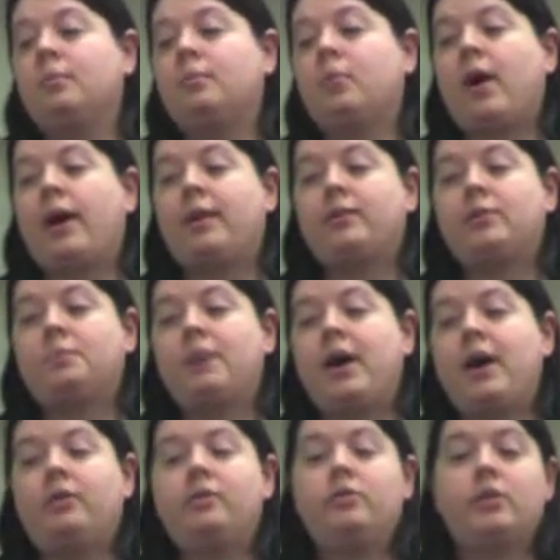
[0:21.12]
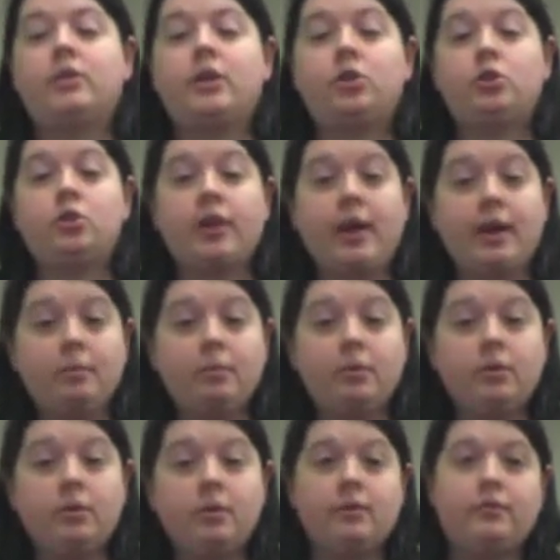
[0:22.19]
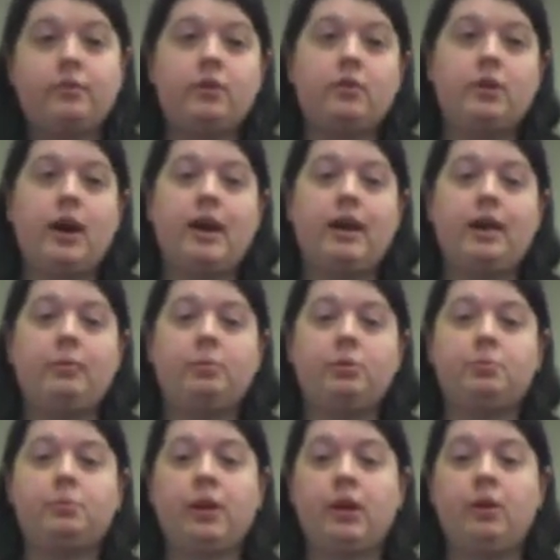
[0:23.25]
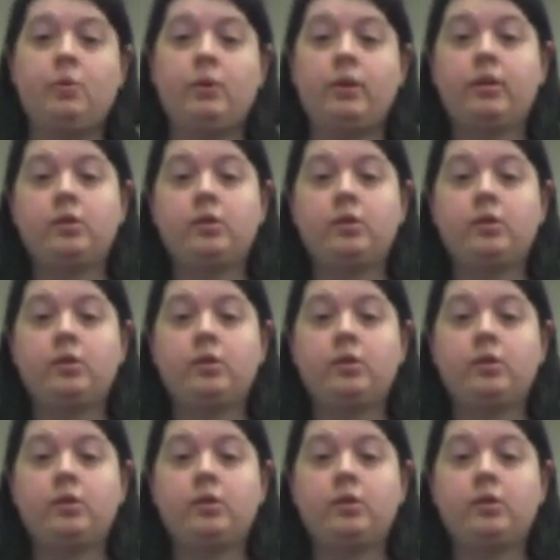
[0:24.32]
Practice patterns at your table if you're not able to play one,